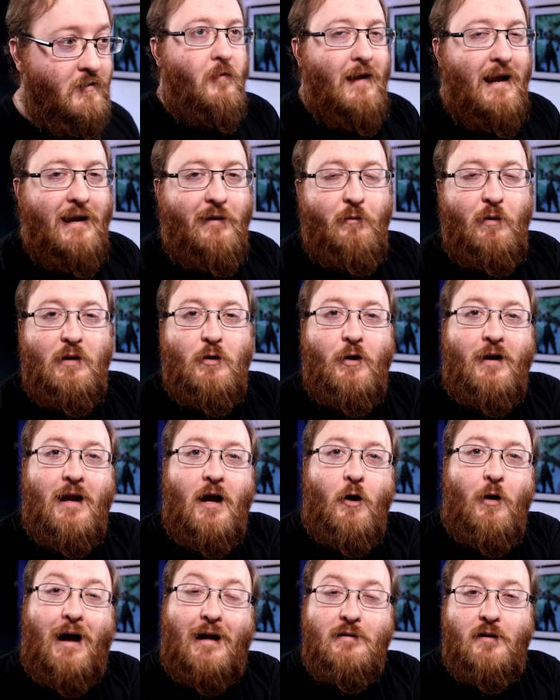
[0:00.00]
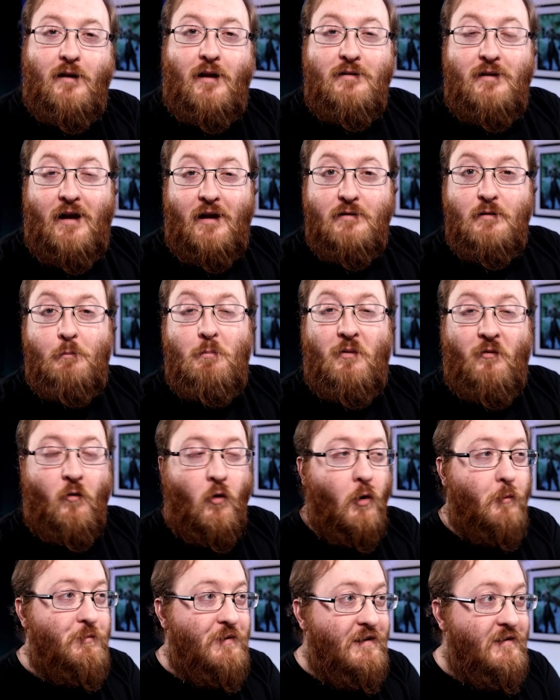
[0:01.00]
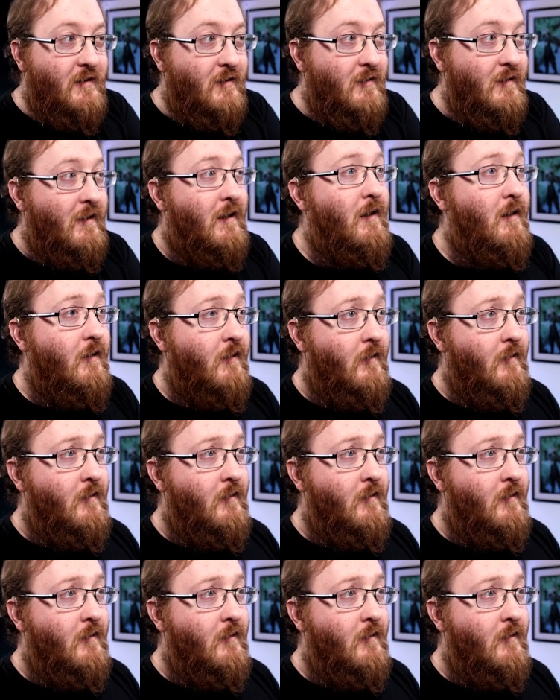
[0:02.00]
And if we look how Atalanta actually performed in the league,